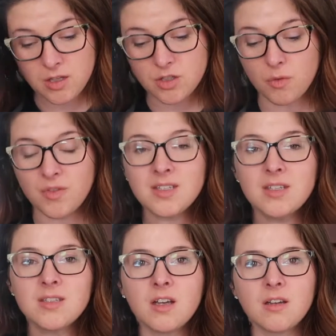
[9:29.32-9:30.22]
So this
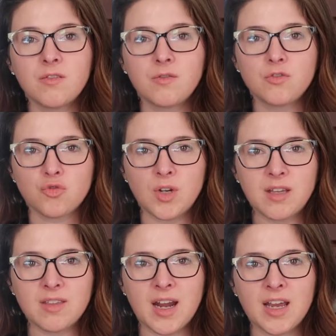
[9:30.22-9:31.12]
is a
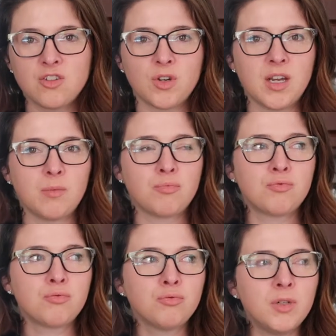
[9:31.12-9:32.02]
drink that I drink
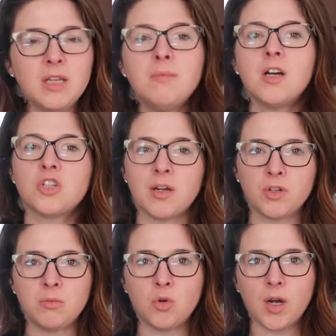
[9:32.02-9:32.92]
pretty much
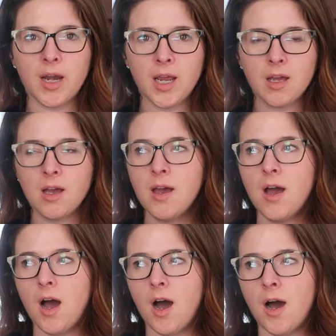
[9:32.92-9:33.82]
every morning.
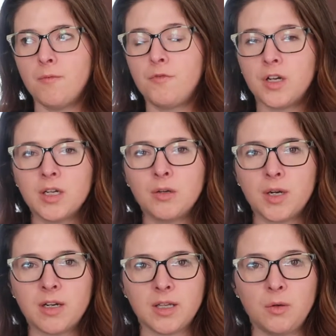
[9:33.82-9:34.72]
Very
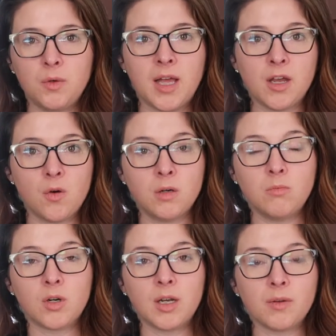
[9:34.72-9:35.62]
rarely will I go a
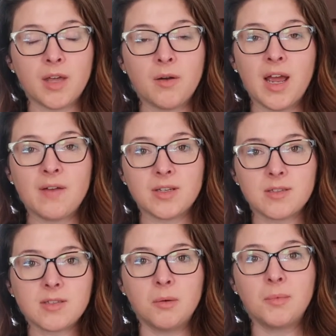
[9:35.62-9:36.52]
morning without having
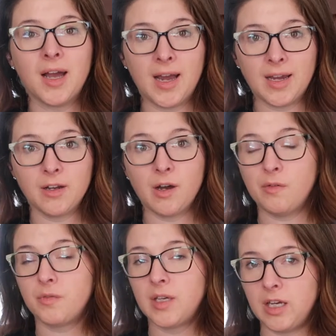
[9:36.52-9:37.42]
some kind
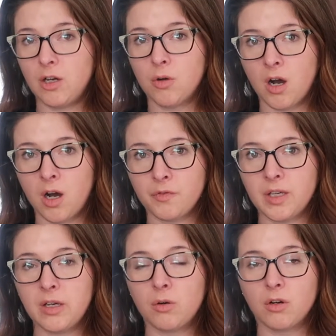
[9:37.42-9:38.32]
of keto
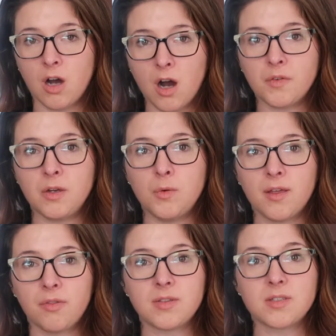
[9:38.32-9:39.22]
coffee or coffee
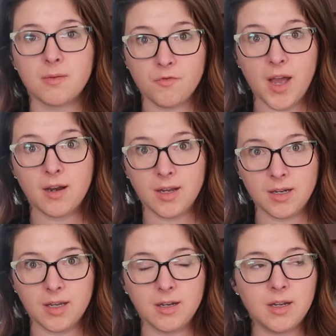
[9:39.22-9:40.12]
with some fat
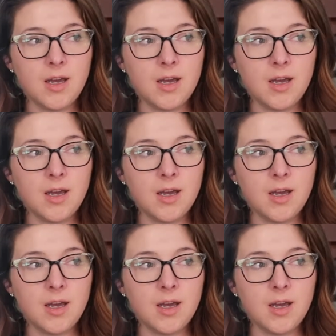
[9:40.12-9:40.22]
in it.